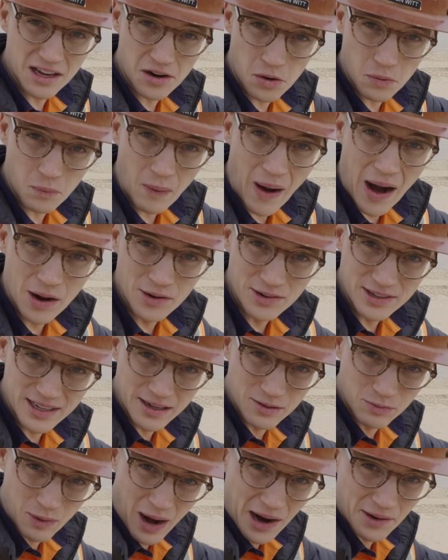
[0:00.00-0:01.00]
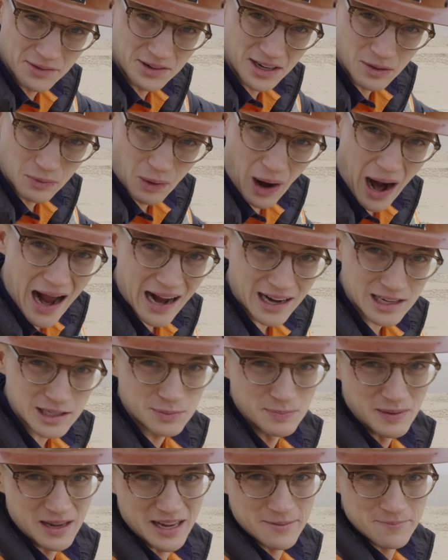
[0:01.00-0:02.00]
that are rounded. Rounded rocks
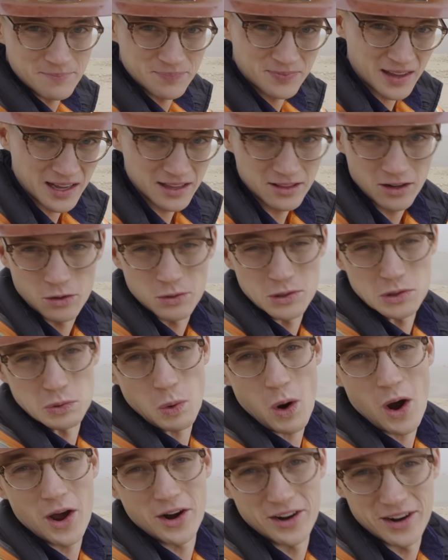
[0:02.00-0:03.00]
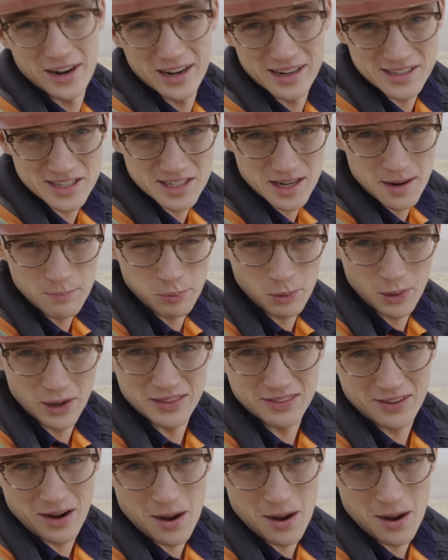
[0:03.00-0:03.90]
mean there was water here at some point,